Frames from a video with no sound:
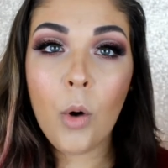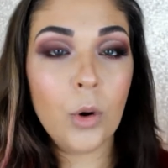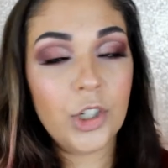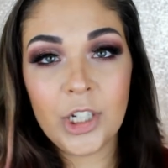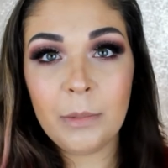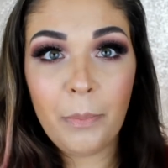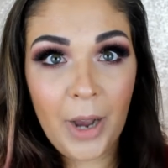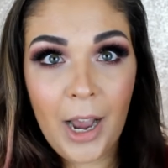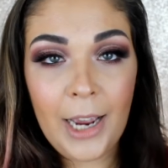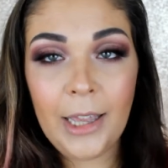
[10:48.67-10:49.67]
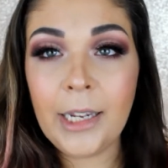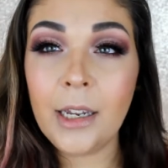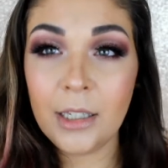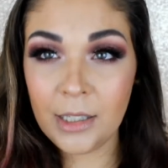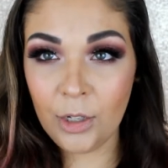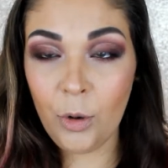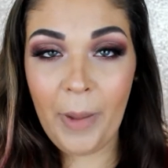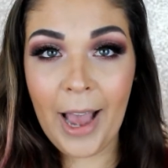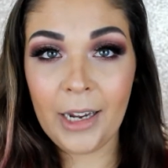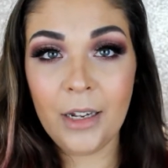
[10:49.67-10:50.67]
or just buy like a single
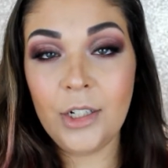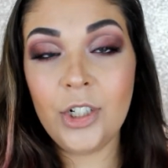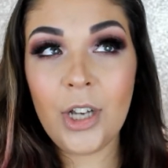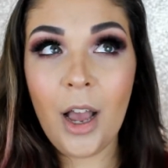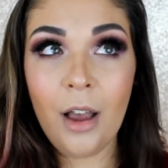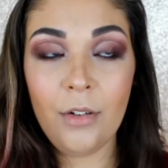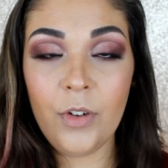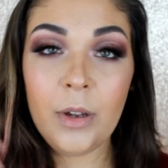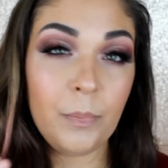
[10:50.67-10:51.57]
package of